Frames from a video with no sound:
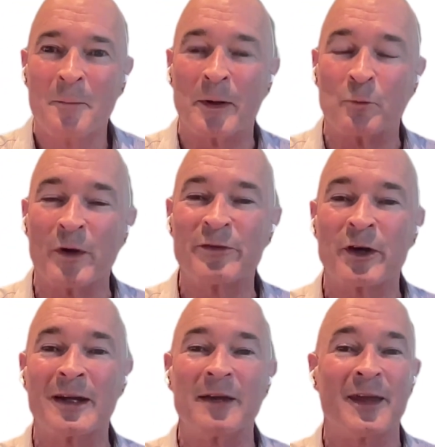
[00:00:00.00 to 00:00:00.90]
But we've
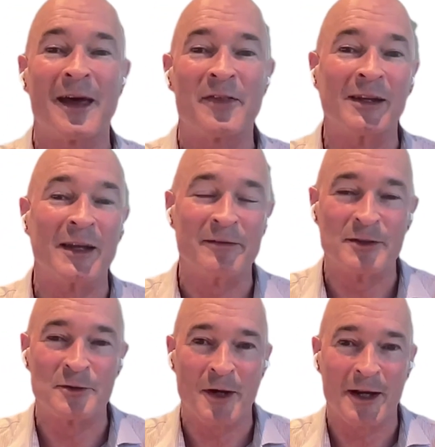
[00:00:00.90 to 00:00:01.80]
got to get the other
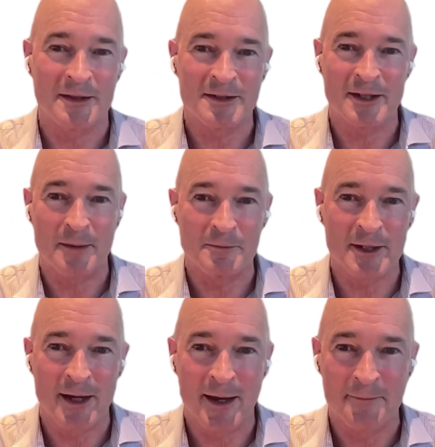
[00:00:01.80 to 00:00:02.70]
levers right at the same
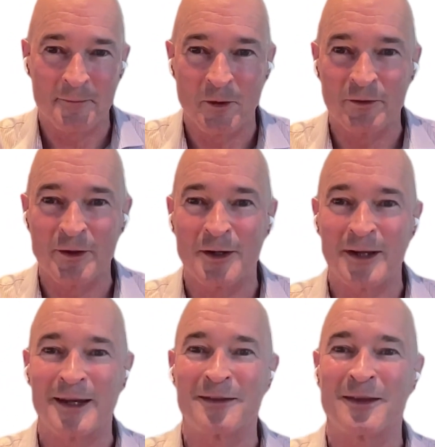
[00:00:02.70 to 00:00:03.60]
time. We've got
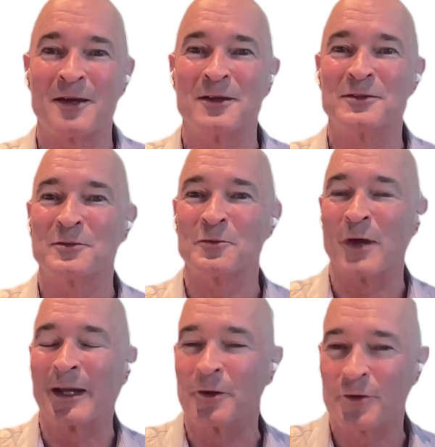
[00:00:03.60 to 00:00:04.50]
to get those
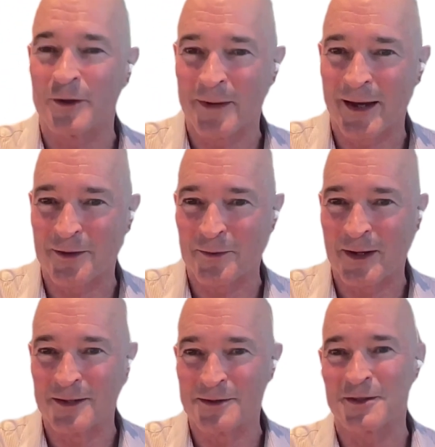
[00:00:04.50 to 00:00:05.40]
regulatory
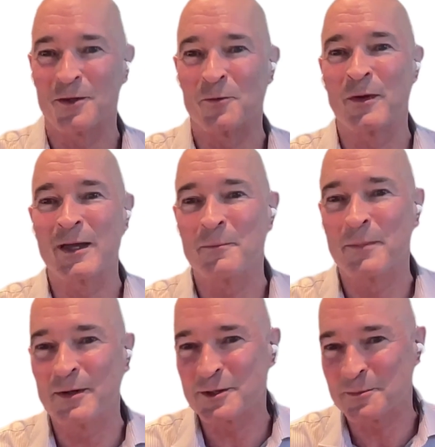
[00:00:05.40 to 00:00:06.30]
pathways, the
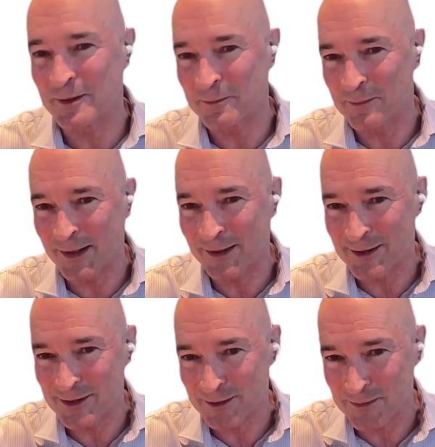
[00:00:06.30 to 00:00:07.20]
reimbursement
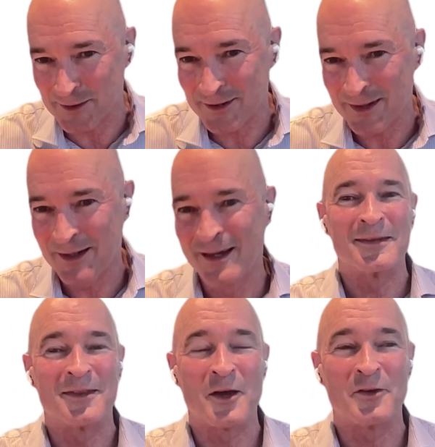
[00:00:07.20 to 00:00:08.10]
mechanisms,
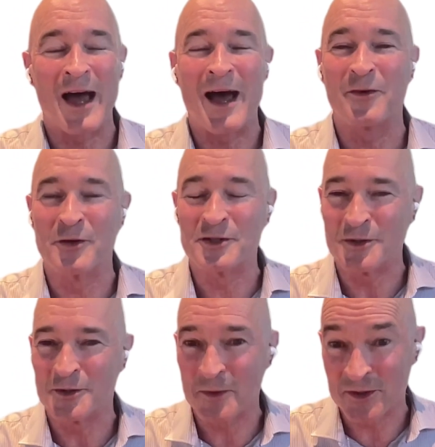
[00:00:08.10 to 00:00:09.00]
those other
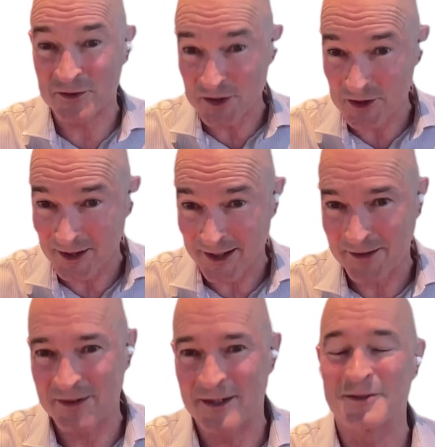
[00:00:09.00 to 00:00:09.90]
issues with digital
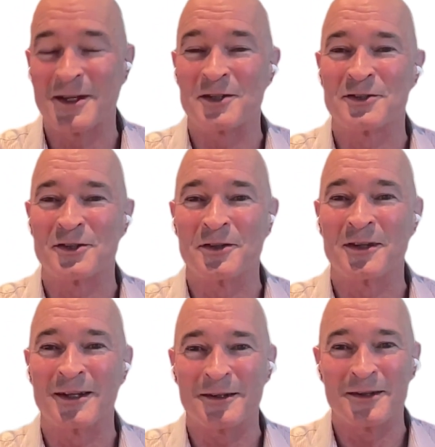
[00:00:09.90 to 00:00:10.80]
health that I touched on,
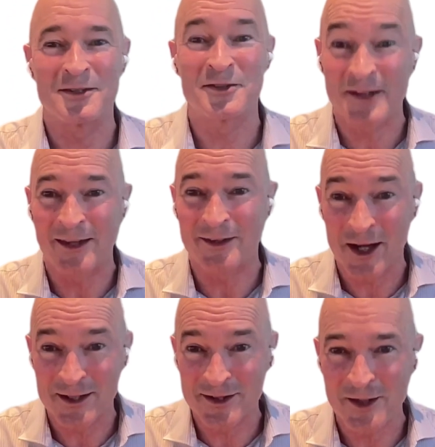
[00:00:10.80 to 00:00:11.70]
that are the standard
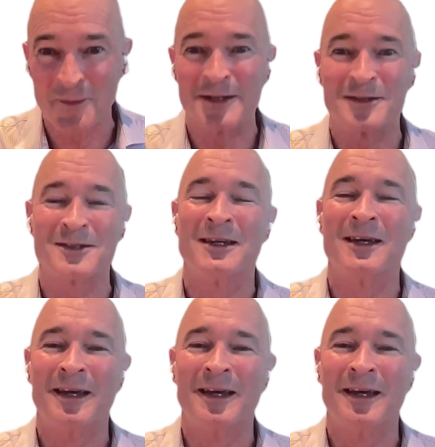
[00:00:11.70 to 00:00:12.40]
IT ones,